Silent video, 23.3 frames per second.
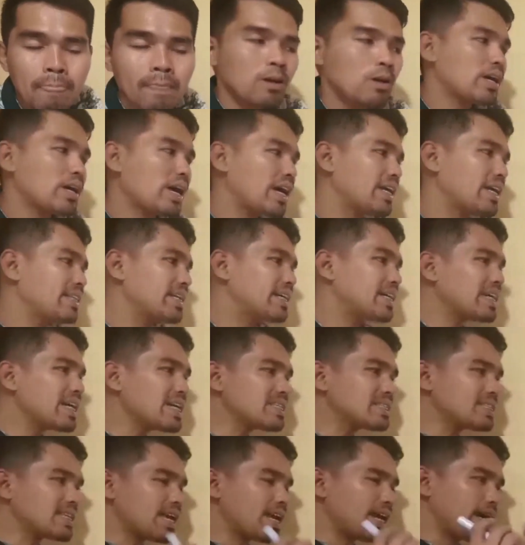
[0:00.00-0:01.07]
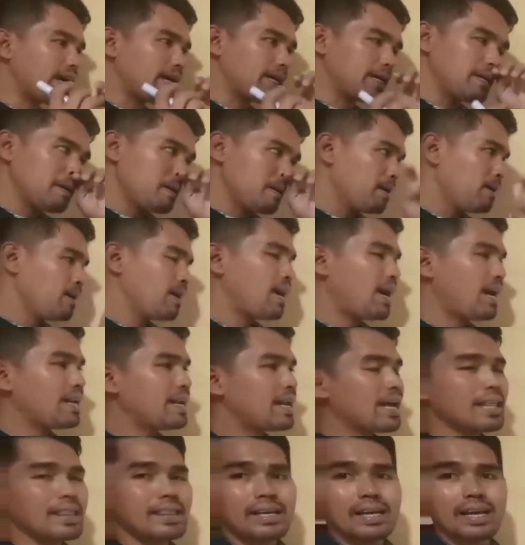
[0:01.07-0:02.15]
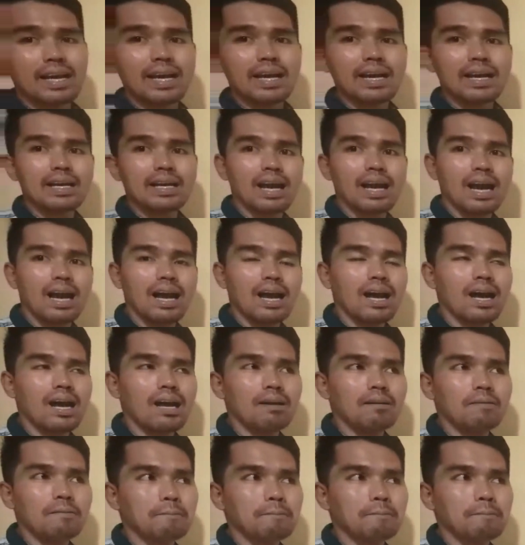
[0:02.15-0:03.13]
Okay, there is here another.